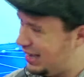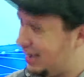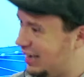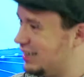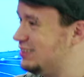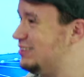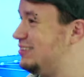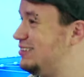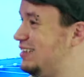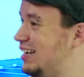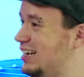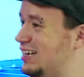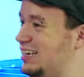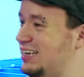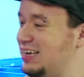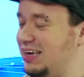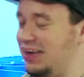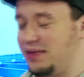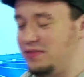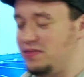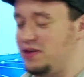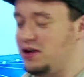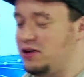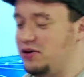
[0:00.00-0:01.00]

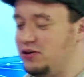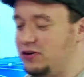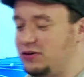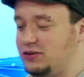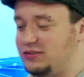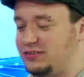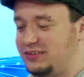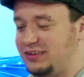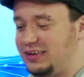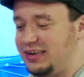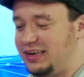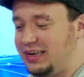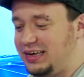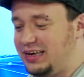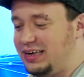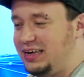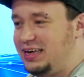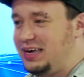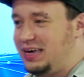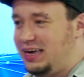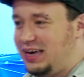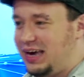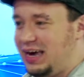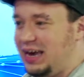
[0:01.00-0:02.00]
exactly, and there are lots.
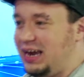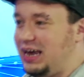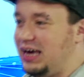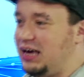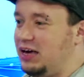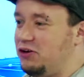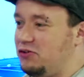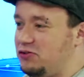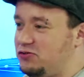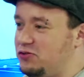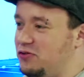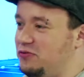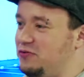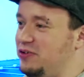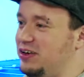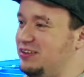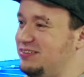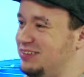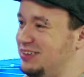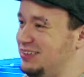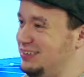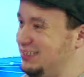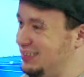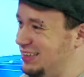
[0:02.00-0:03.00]
And I also
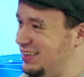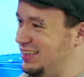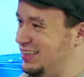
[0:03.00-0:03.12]
faced it.